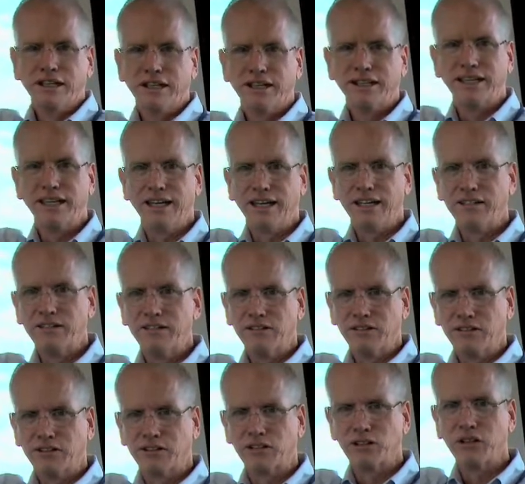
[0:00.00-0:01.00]
Again,
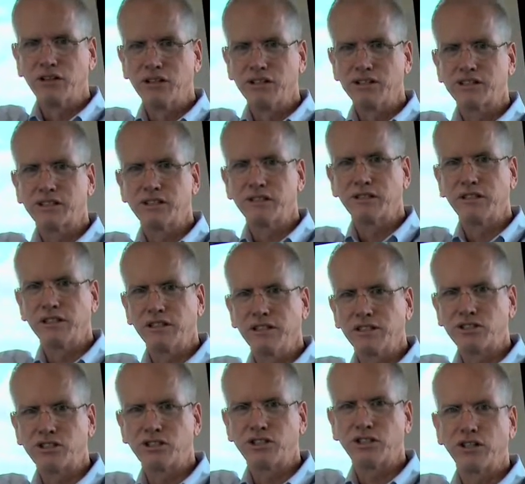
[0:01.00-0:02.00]
the goal is to
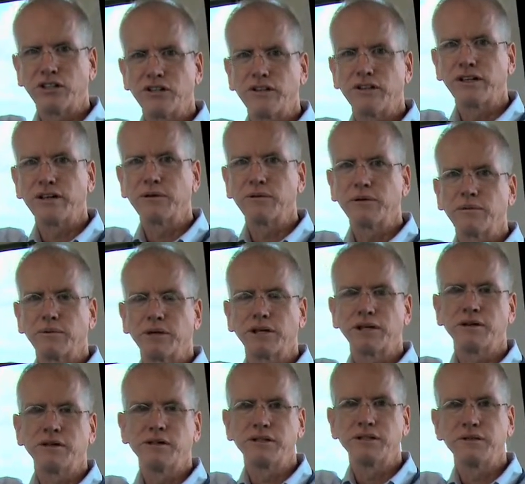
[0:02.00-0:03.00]
ensure that when we
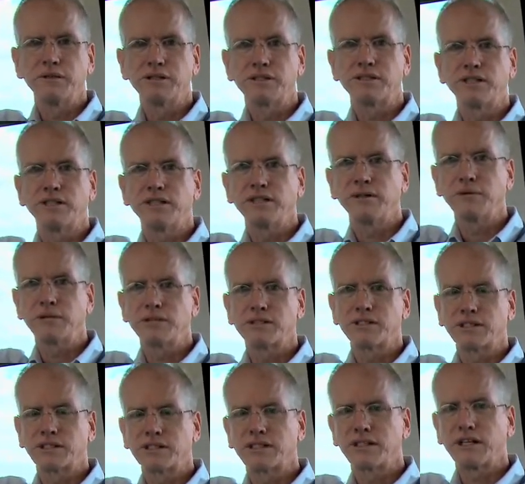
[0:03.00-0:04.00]
go into a city, we're
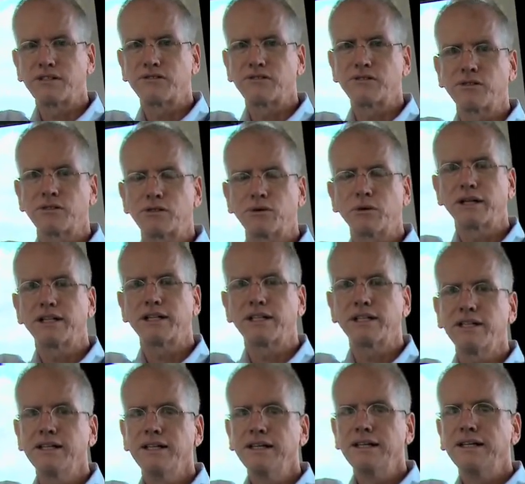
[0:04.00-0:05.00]
successful
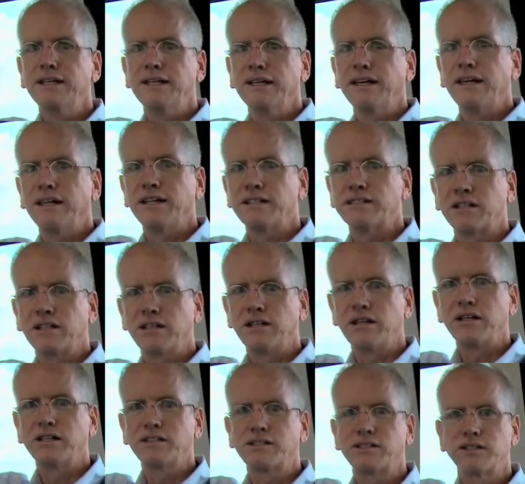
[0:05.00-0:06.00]
quickly and it's a
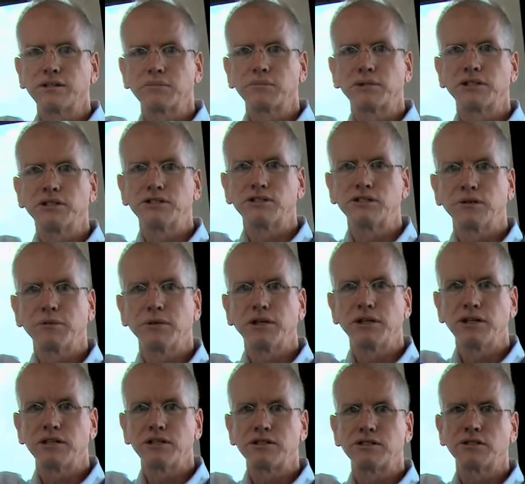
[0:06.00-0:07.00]
long-term
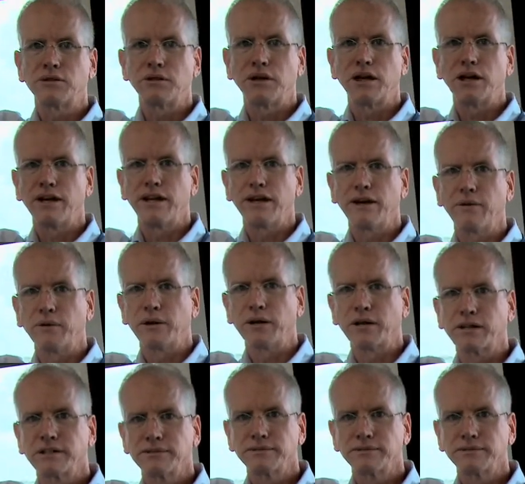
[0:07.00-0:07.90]
contributor to our network.